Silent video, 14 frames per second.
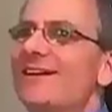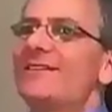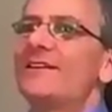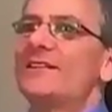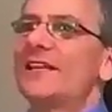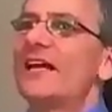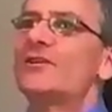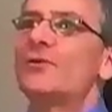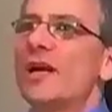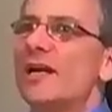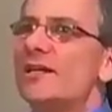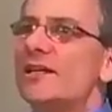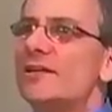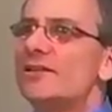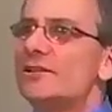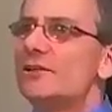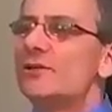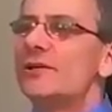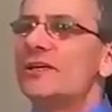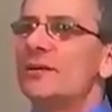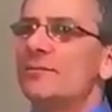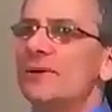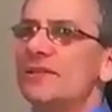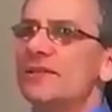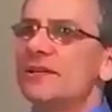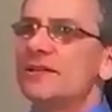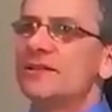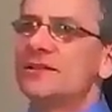Because that's what I needed to do to get
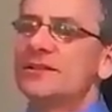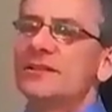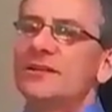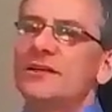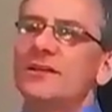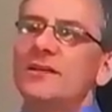business.